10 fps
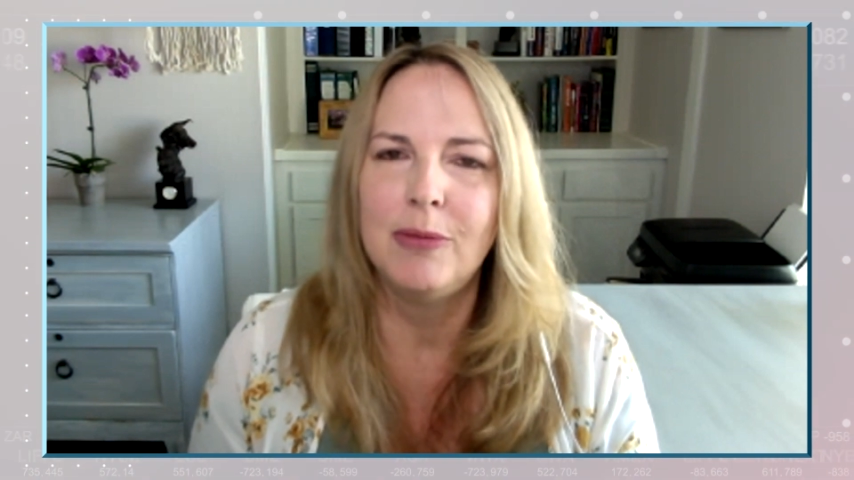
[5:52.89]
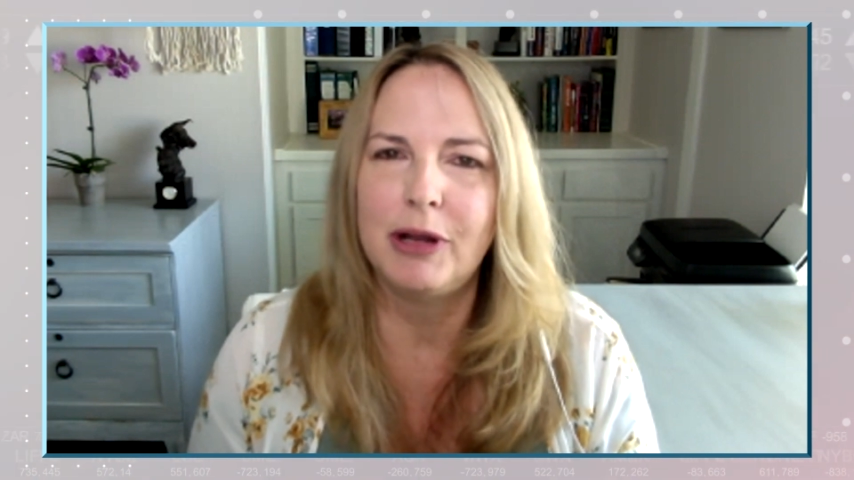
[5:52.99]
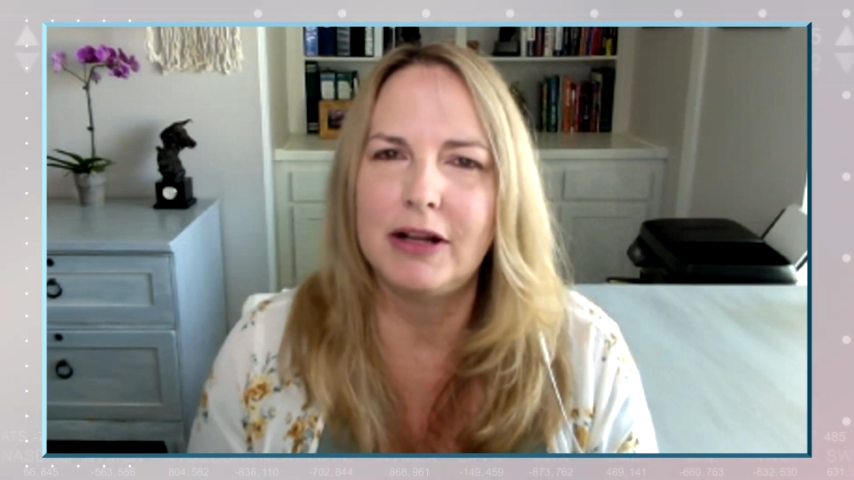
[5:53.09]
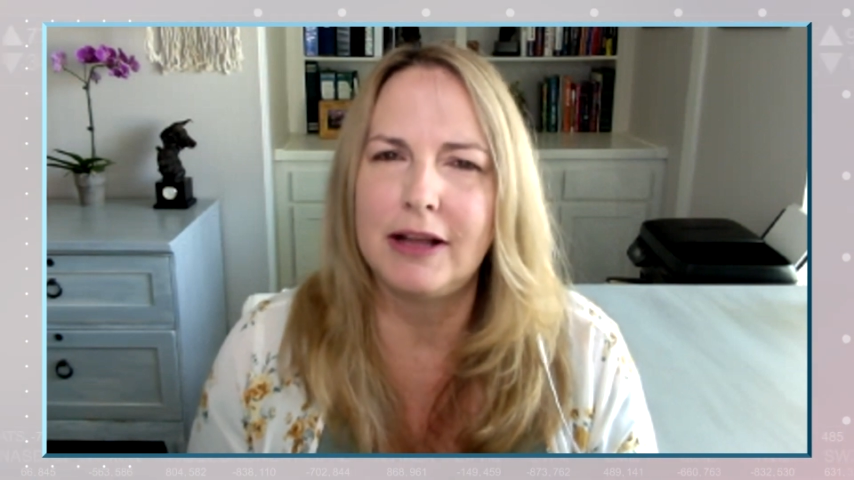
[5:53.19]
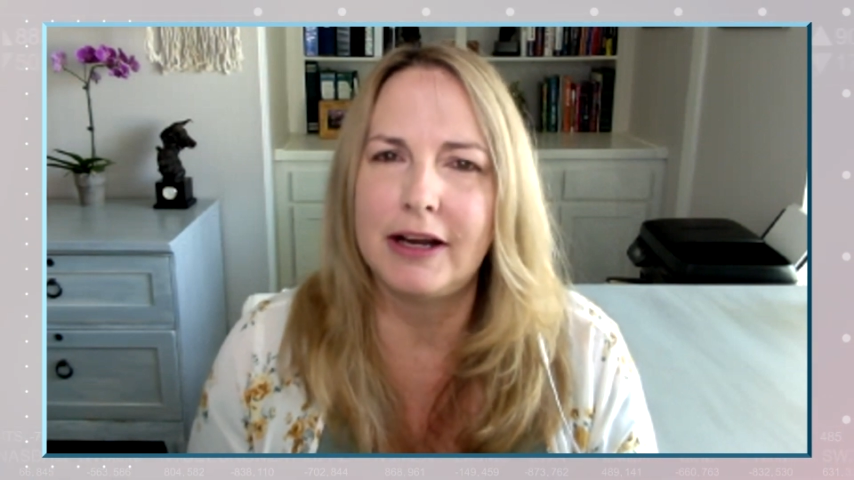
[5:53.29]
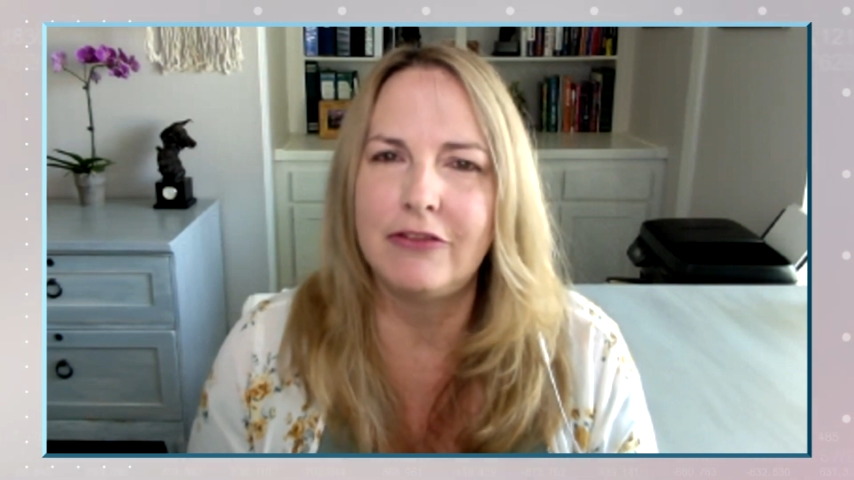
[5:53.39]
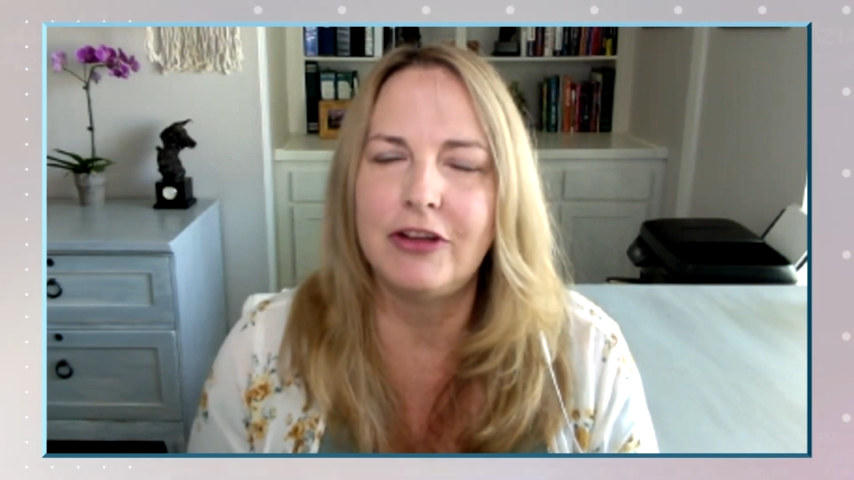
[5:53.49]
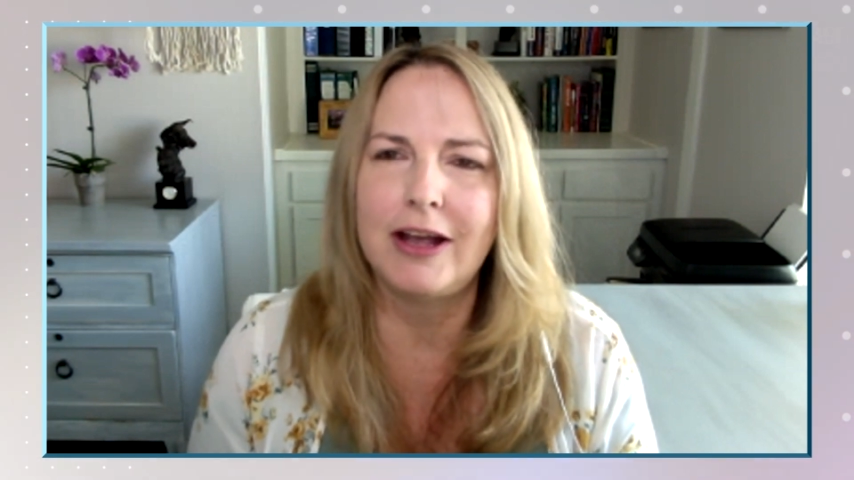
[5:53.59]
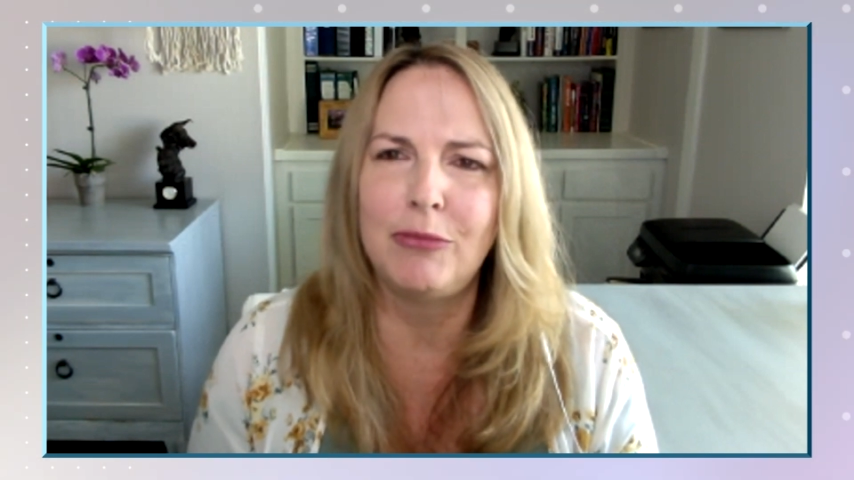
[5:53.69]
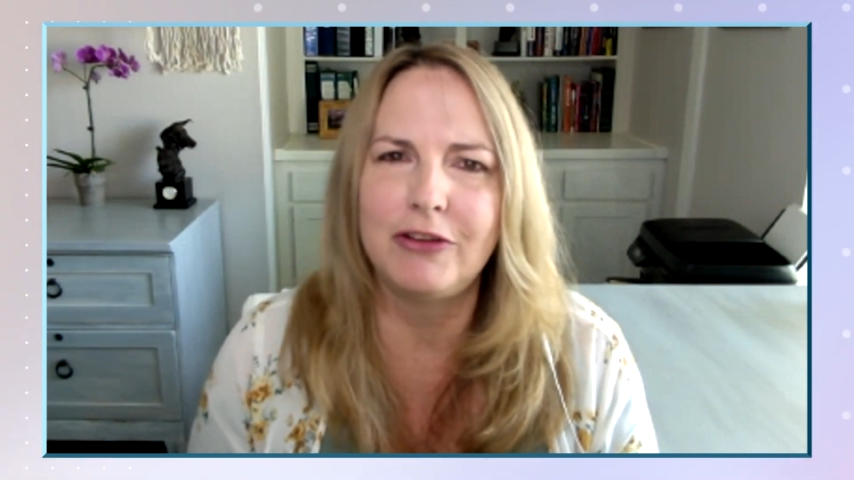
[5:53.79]
but a lot of
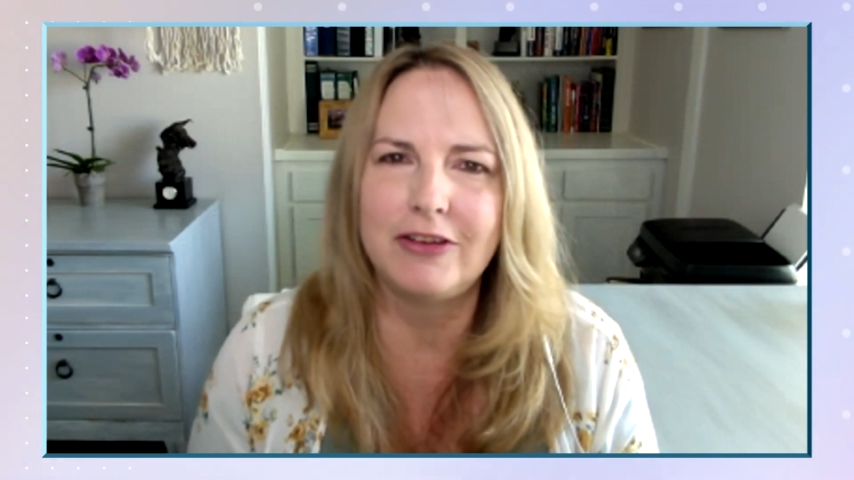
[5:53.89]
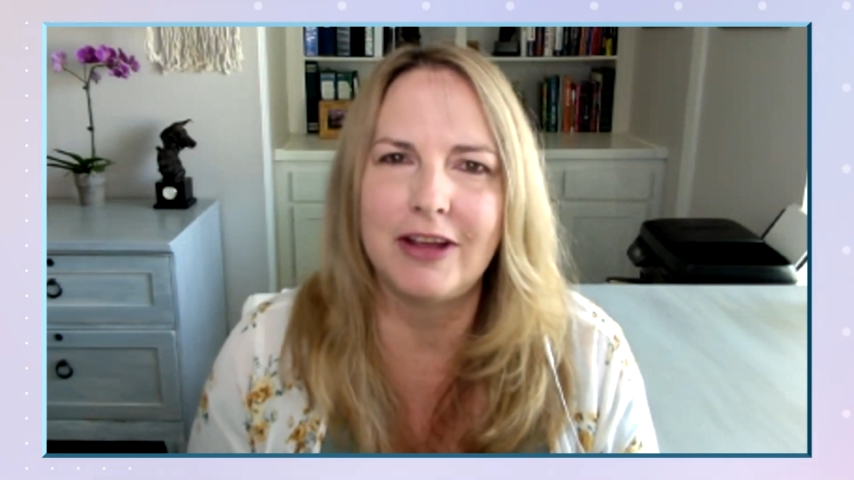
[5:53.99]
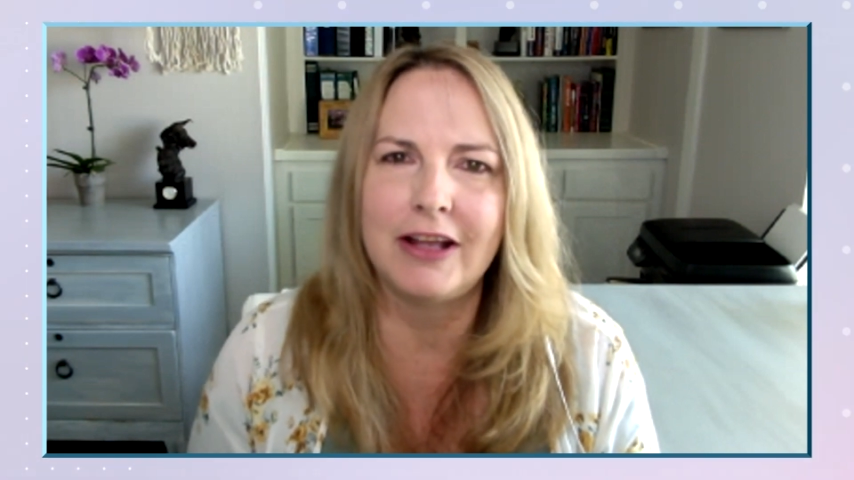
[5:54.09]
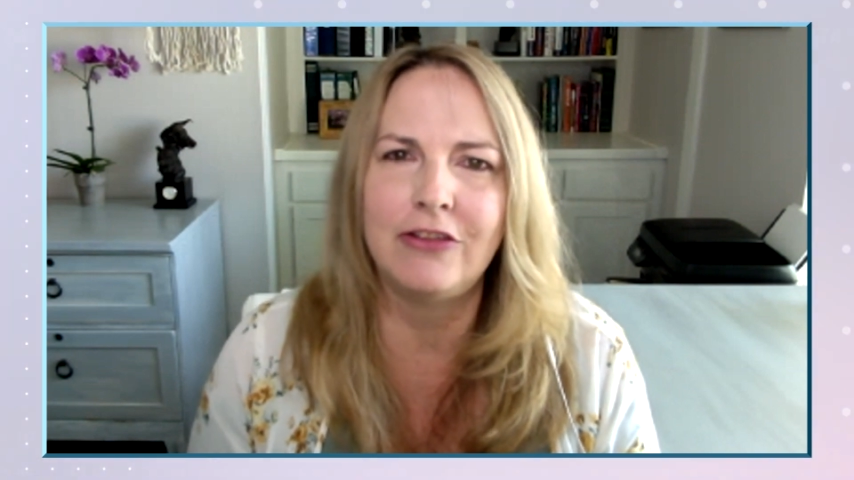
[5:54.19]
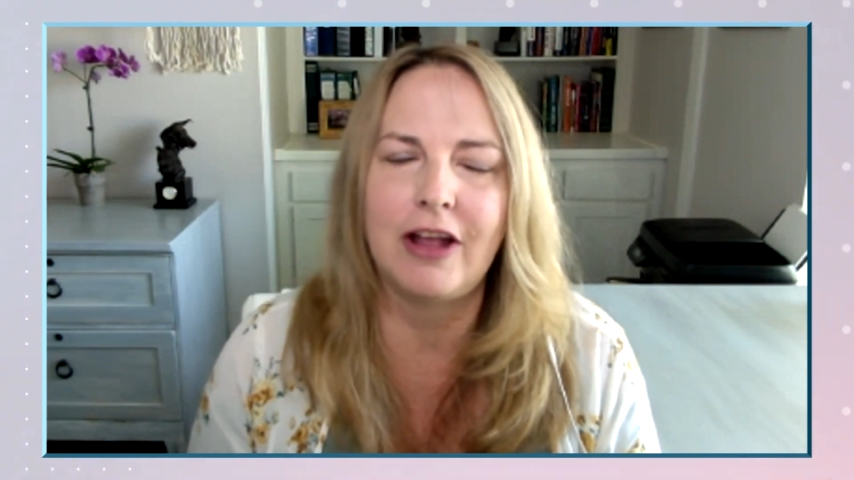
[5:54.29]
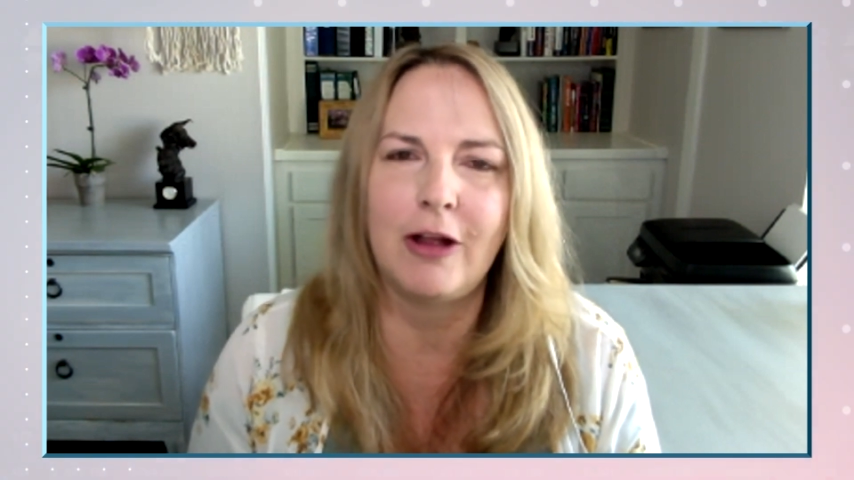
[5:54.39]
times it does